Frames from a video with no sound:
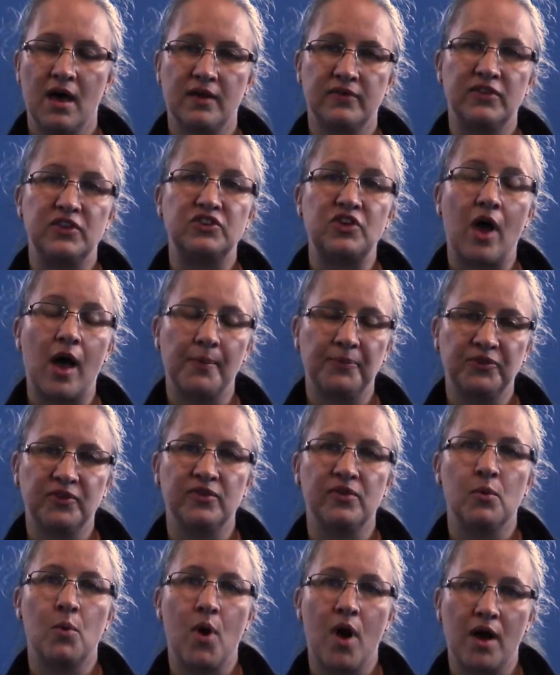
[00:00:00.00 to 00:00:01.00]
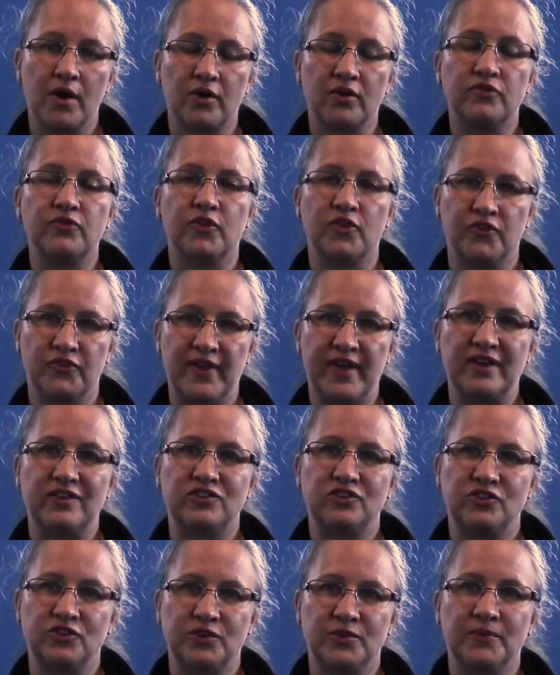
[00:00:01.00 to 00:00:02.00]
the tops of the water for
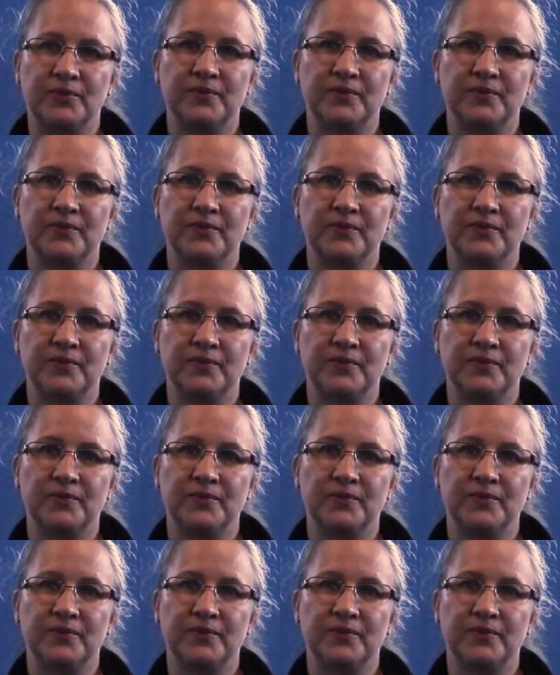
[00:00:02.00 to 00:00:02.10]
fish.